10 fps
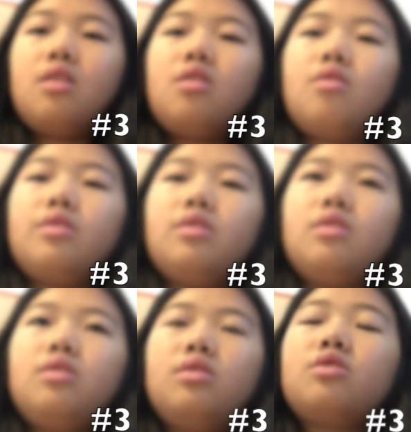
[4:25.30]
or
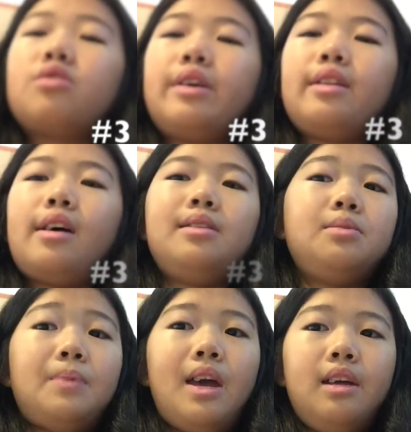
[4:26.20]
a storyline's
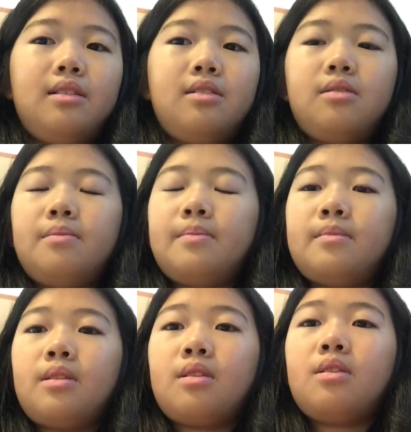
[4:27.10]
base,
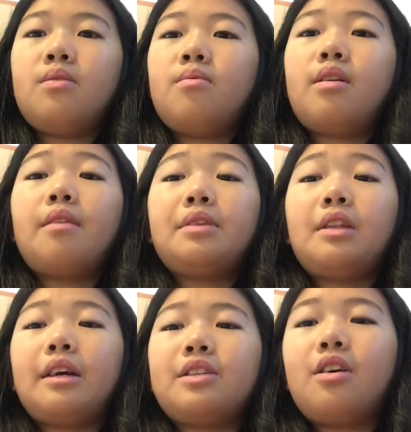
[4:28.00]
whatever you
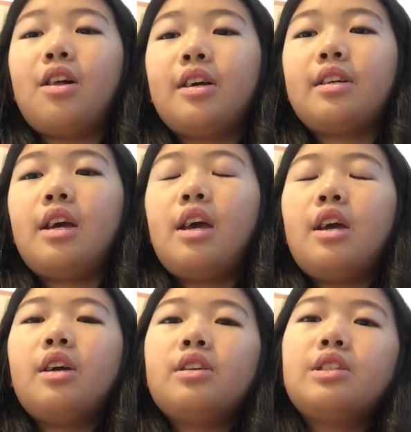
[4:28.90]
like to call it.
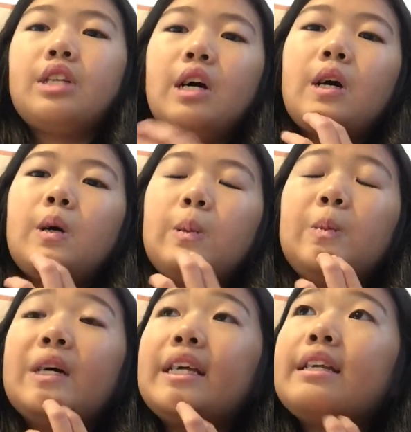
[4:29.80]
So
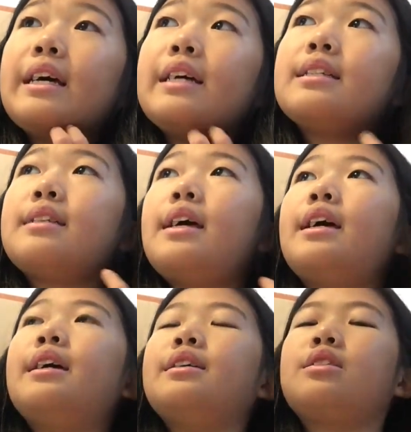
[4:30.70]
what it
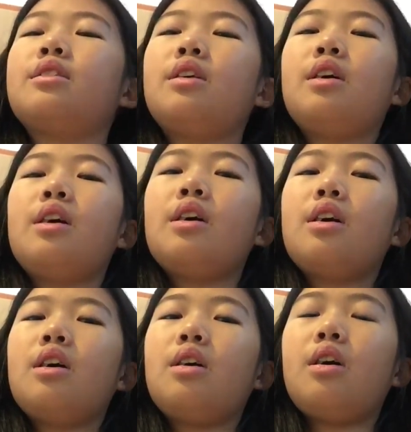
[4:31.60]
is
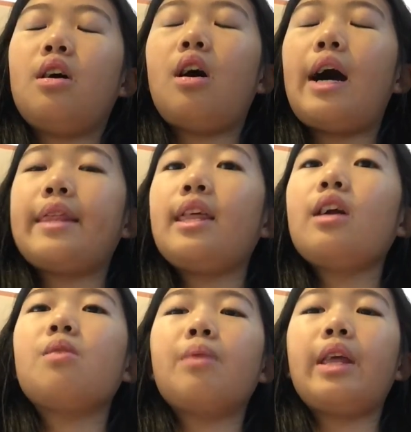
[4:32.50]
I think
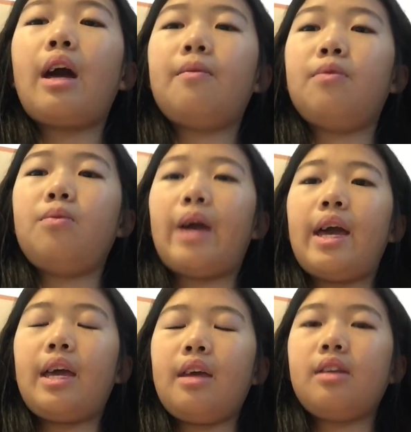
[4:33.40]
a really helpful
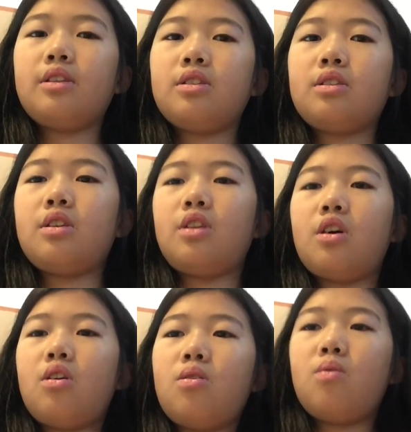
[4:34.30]
way to
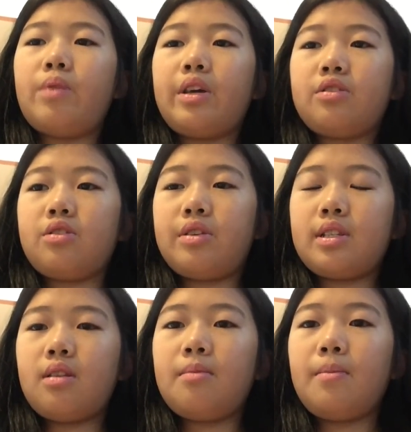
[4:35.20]
know what your story is
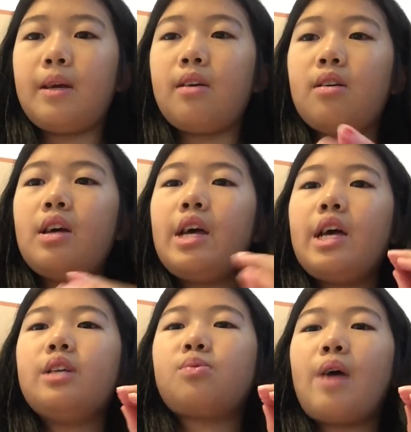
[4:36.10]
going to be about
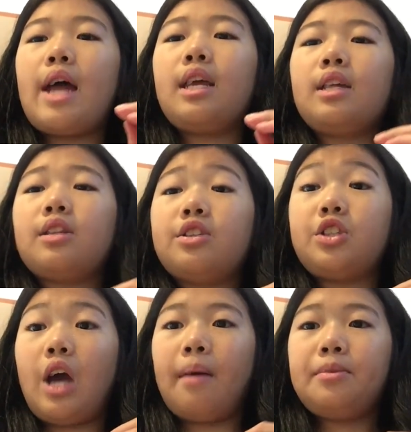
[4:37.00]
is writing the
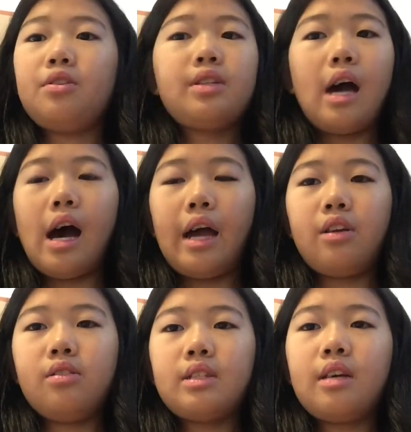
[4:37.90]
chapter
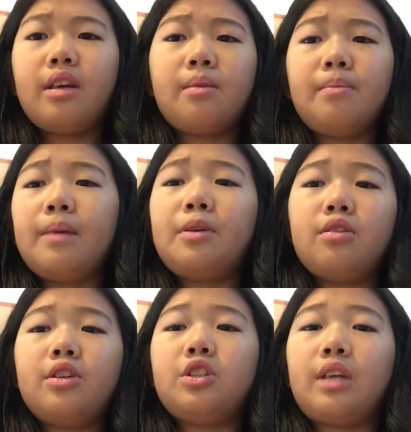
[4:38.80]
titles out. Like, maybe you
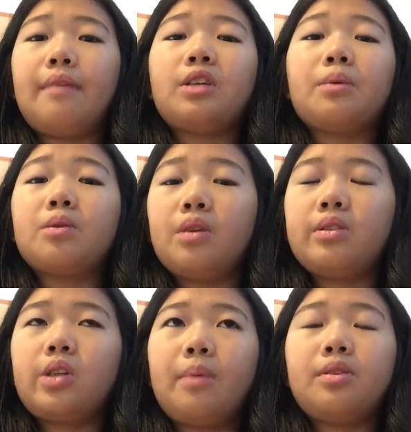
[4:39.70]
could just have chapter 1,
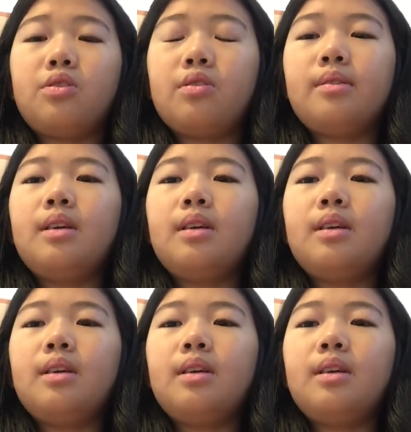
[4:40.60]
chapter 2,